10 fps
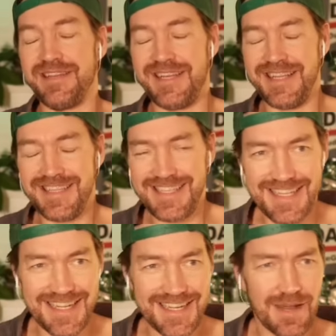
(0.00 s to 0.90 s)

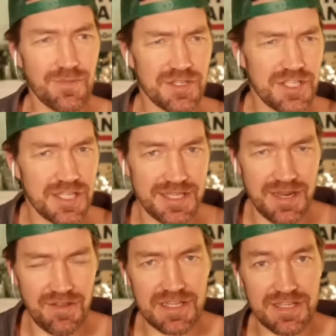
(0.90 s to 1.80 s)
DGC Cup.
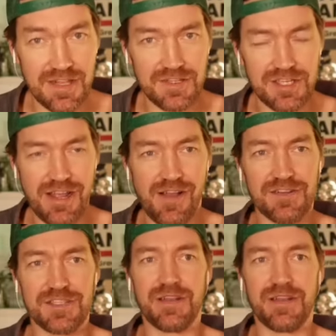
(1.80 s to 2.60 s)
Logistically, sounds challenging,